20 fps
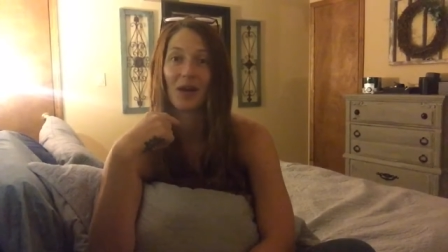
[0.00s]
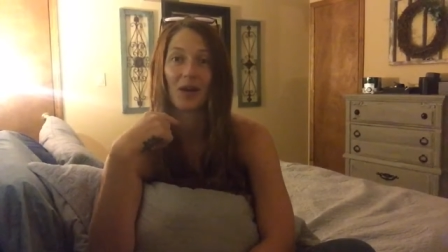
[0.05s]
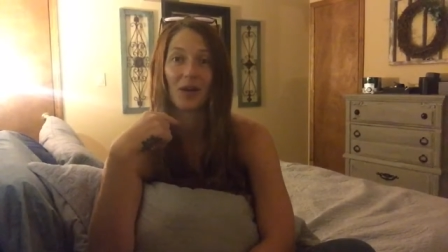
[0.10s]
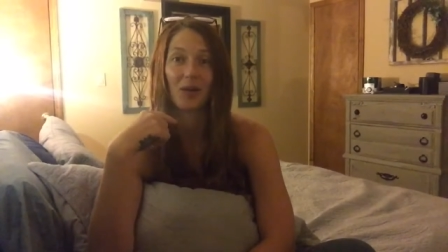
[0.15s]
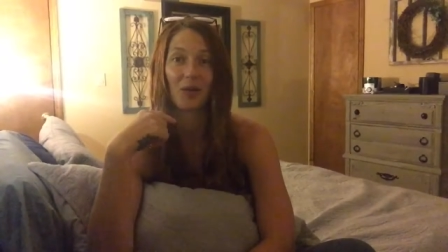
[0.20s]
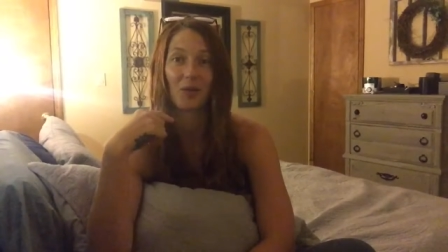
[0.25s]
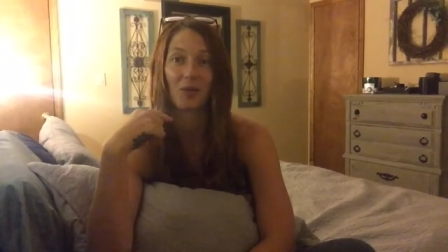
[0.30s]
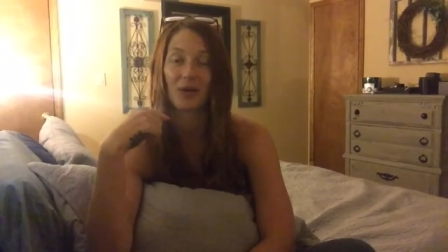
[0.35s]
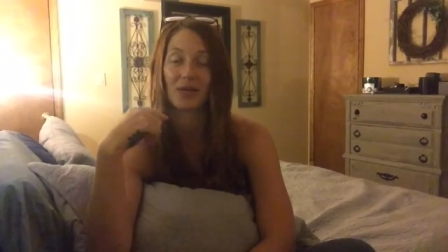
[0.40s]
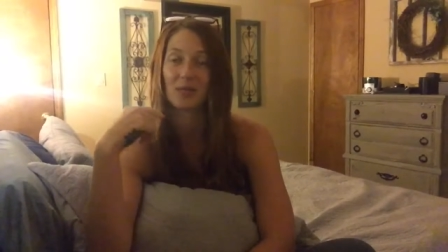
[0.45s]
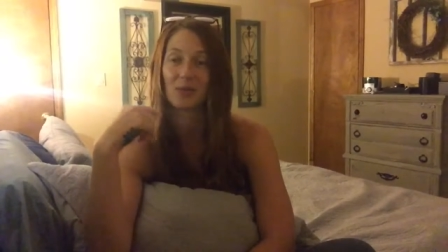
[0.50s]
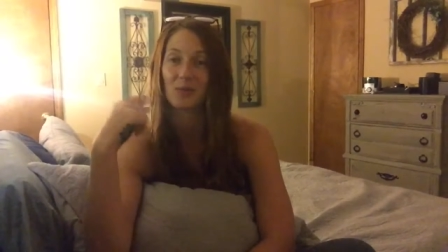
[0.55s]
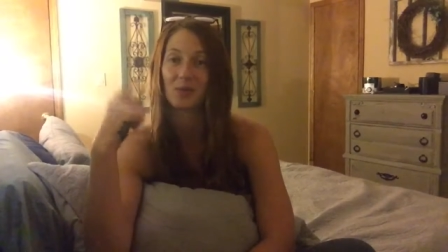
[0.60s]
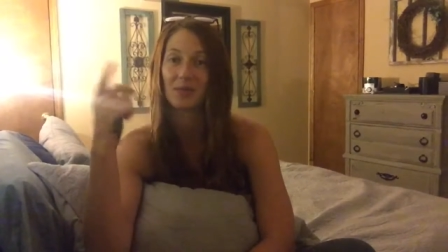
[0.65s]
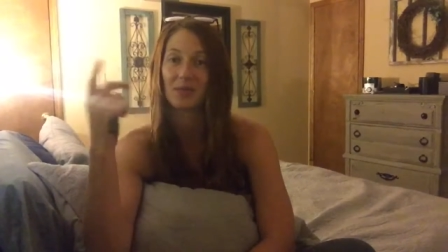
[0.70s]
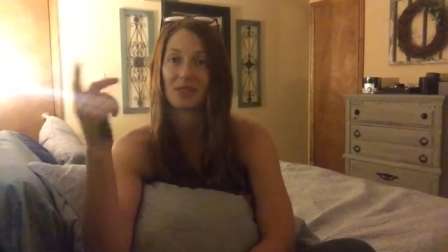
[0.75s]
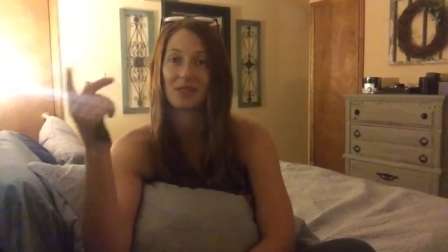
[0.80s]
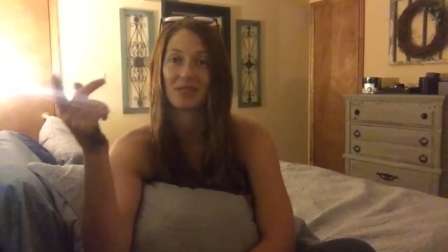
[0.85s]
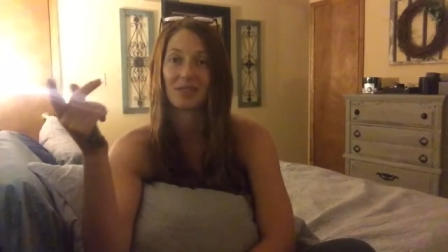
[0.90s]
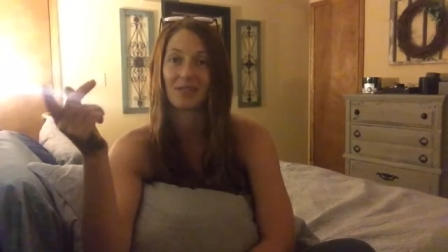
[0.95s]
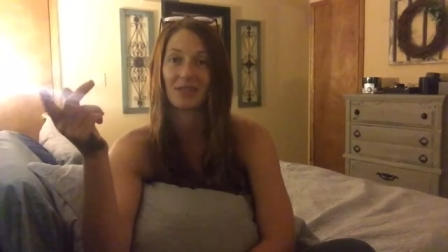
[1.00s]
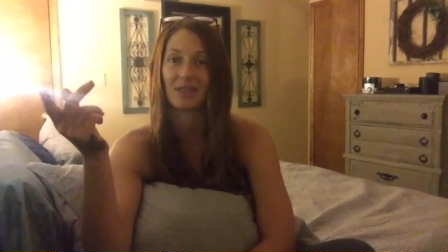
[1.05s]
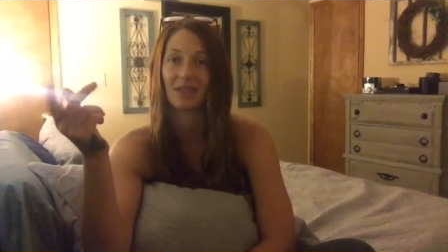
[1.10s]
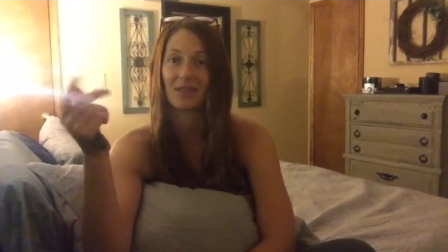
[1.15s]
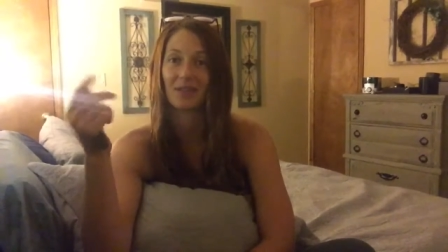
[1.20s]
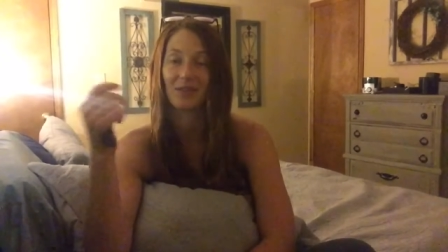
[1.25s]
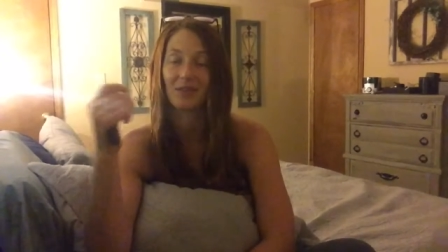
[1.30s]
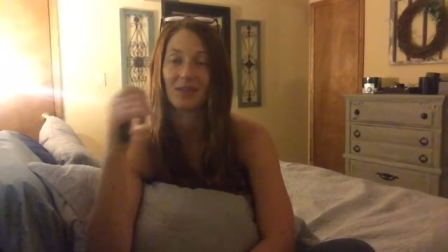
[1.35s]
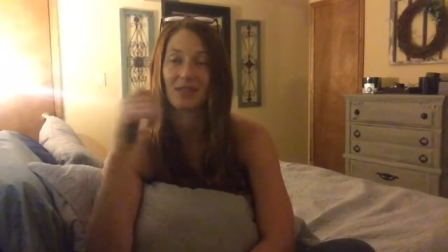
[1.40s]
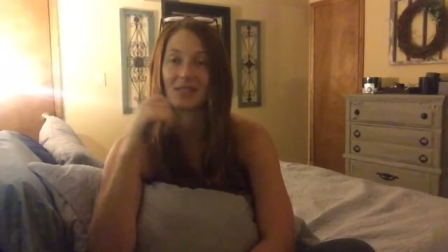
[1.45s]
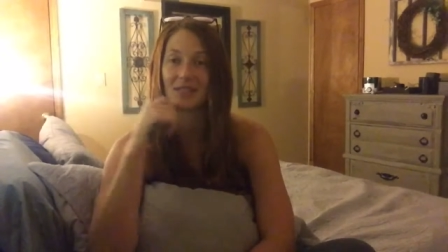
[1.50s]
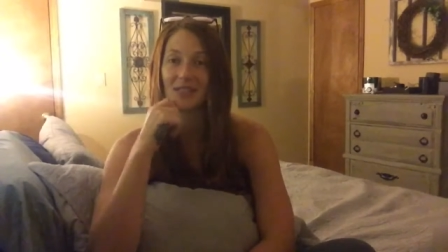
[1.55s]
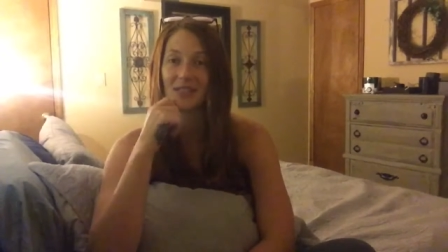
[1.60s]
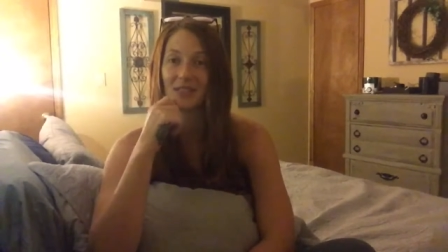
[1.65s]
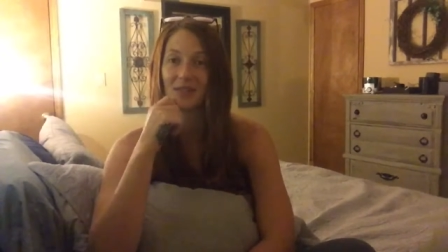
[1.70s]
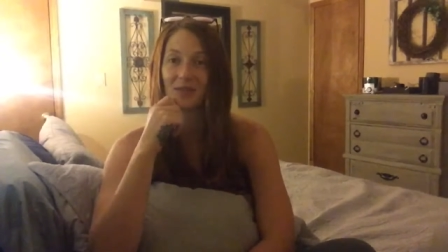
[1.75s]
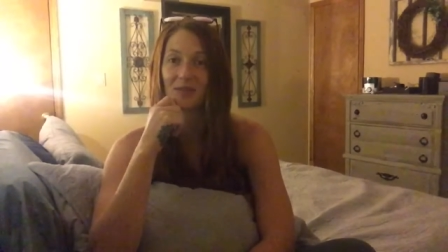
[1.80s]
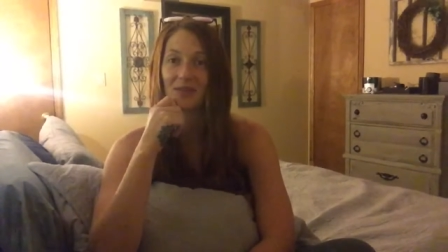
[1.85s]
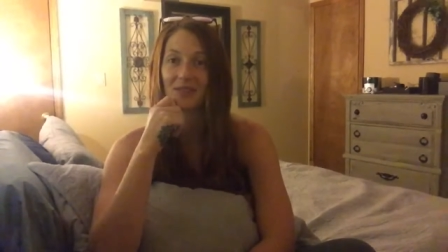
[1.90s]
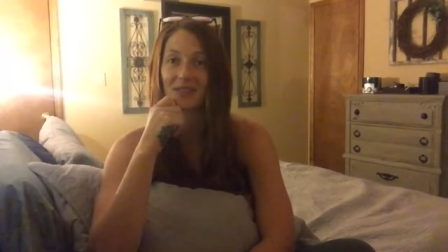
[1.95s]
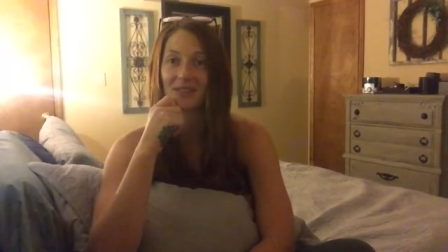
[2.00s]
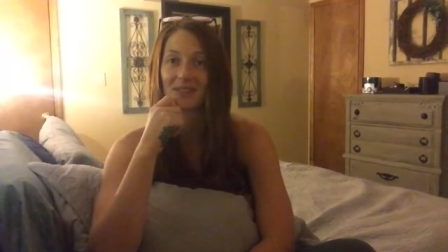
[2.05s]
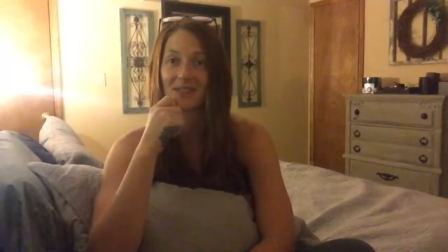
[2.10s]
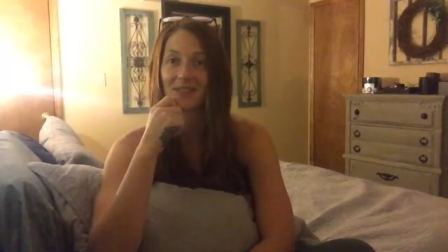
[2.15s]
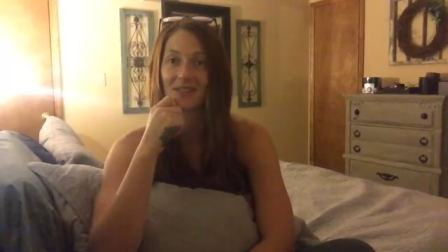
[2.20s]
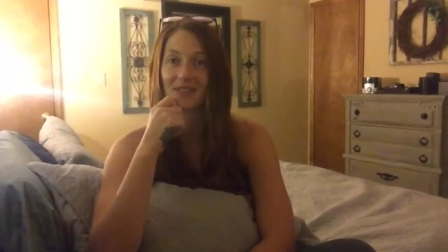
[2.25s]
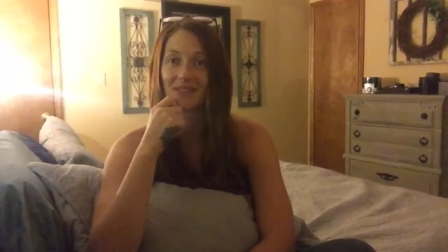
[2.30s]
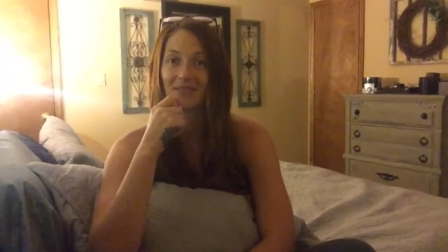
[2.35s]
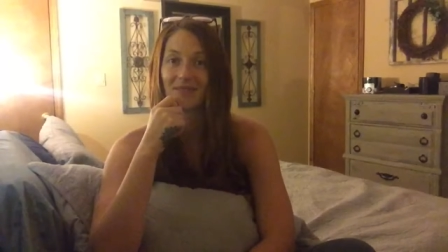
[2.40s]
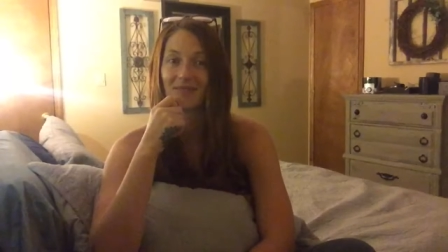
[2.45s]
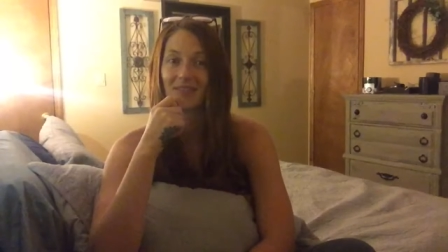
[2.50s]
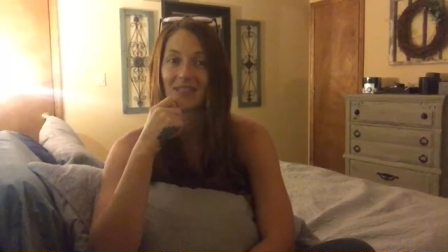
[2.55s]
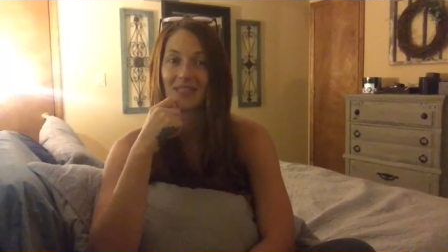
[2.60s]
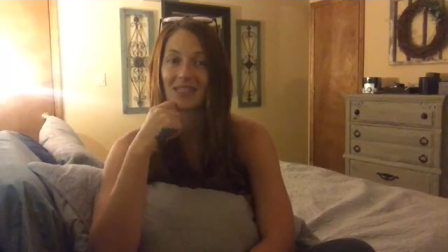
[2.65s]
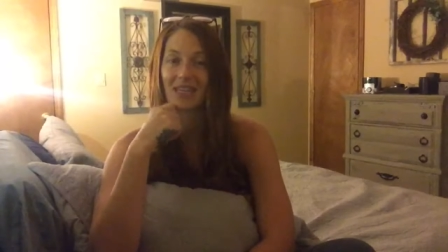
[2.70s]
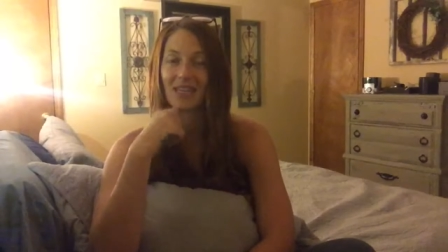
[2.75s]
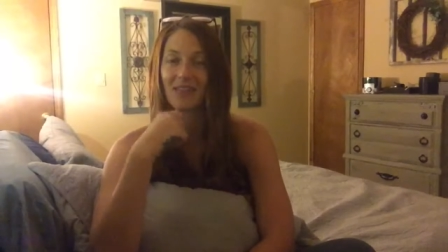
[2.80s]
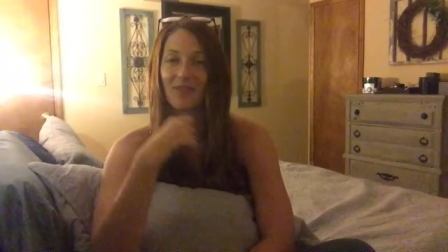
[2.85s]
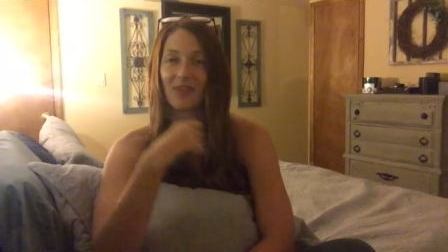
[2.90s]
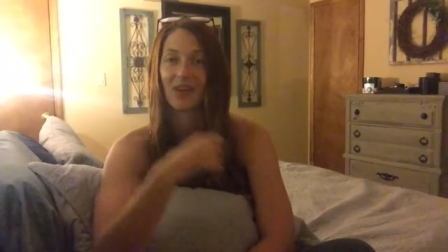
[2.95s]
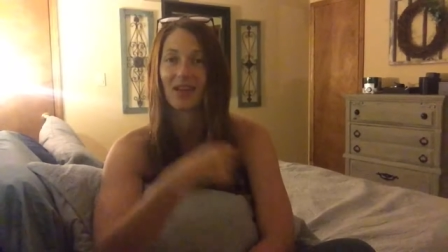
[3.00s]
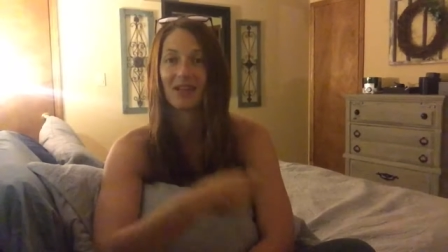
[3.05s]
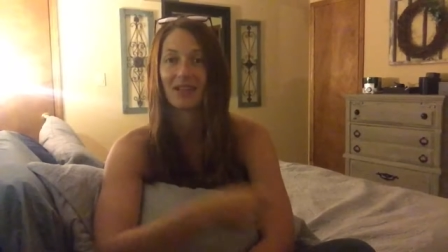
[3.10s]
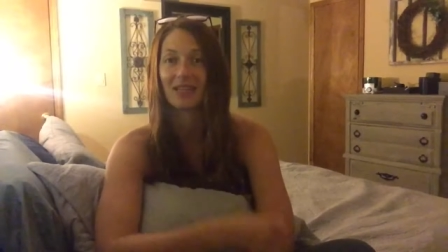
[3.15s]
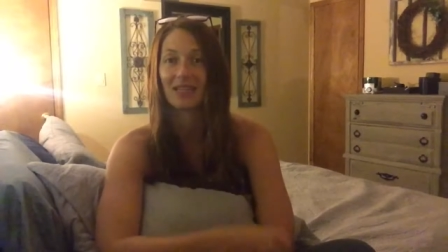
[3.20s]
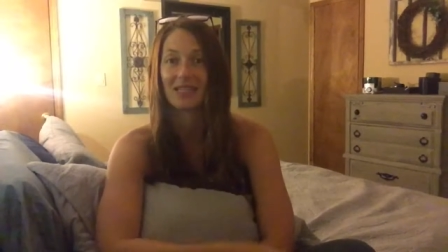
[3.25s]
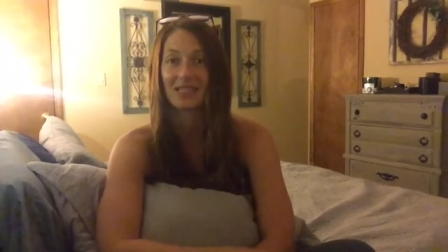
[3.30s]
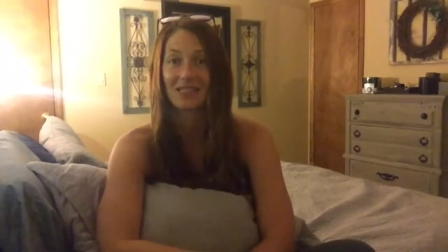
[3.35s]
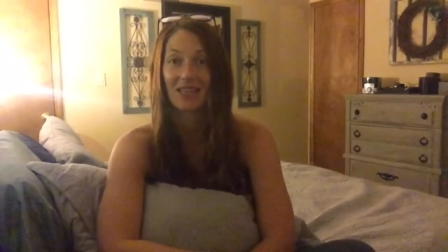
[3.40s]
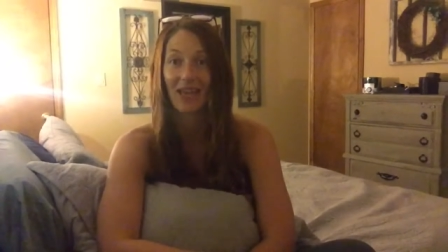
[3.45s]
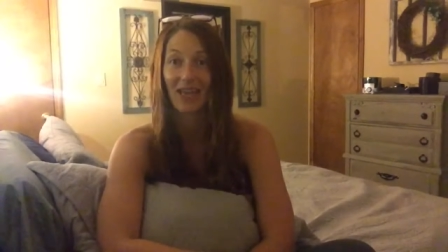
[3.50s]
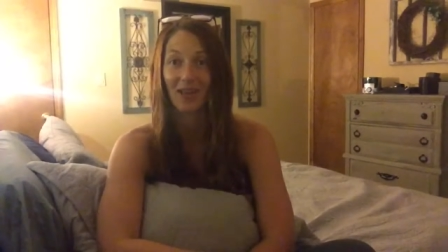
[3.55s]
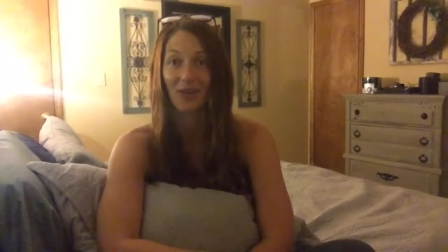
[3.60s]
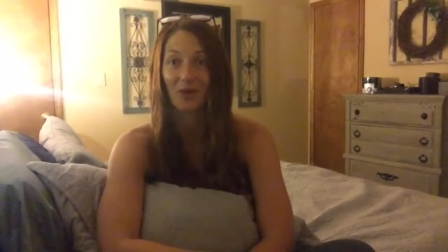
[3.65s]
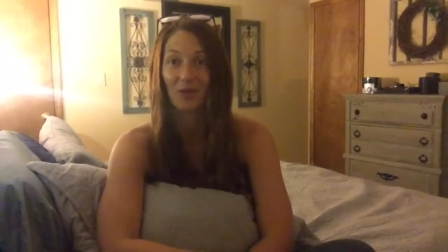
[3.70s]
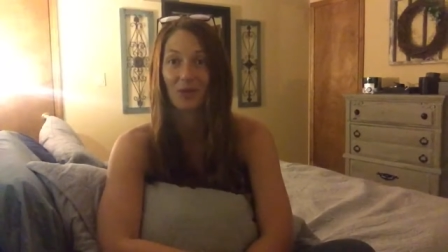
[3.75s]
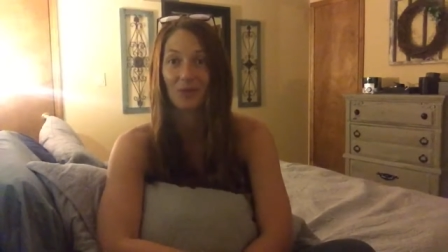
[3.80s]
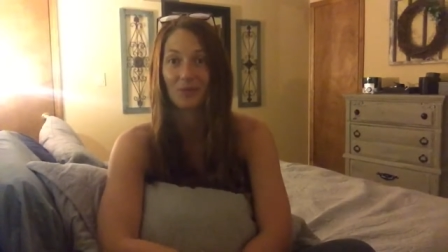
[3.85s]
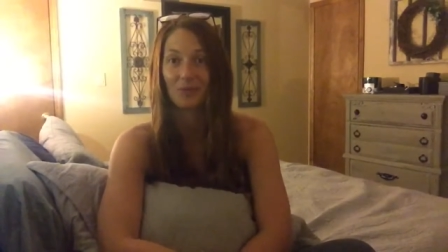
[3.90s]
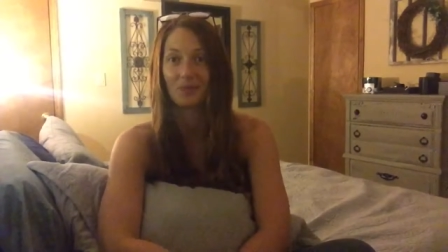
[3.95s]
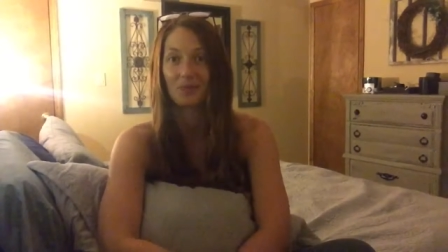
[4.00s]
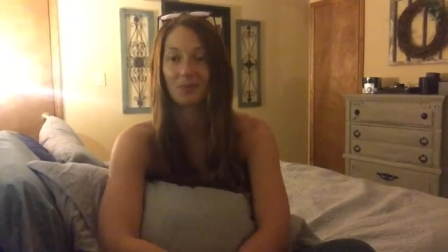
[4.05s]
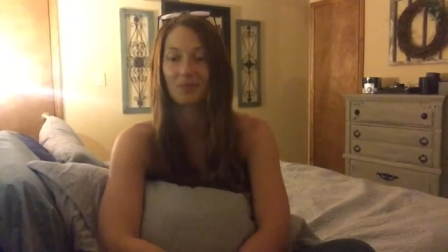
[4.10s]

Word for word: Otherwise, we just you know continue this this kind of ugly cycle.